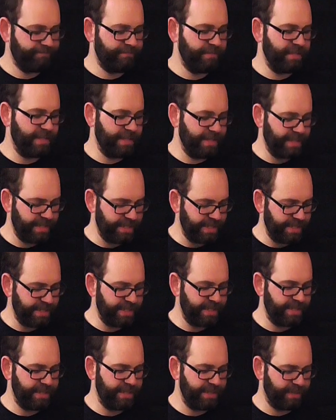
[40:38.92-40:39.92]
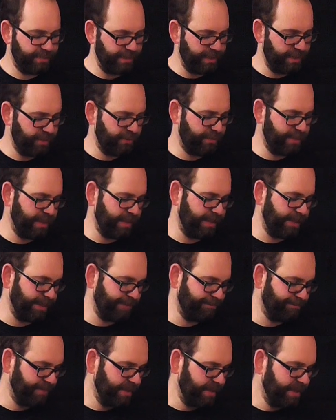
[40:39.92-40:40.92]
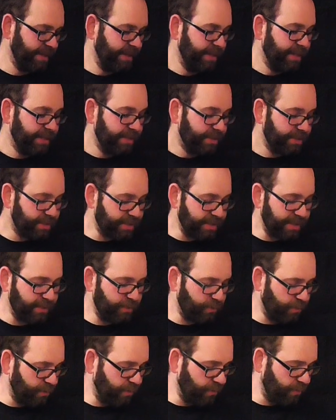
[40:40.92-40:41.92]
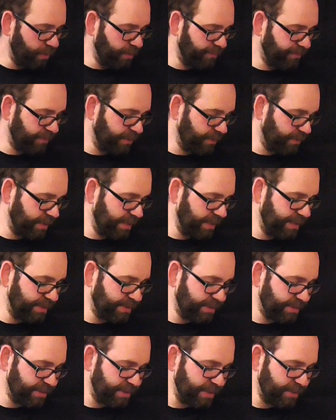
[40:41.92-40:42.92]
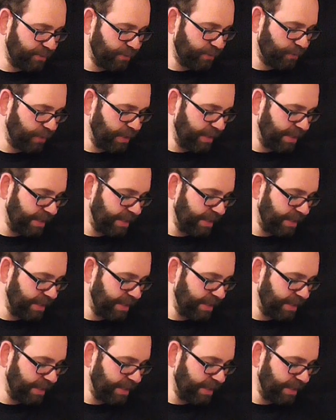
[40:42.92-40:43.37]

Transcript: Yeah, he's a bit loopy in that. The Sanguinor. Okay, so the Sanguinor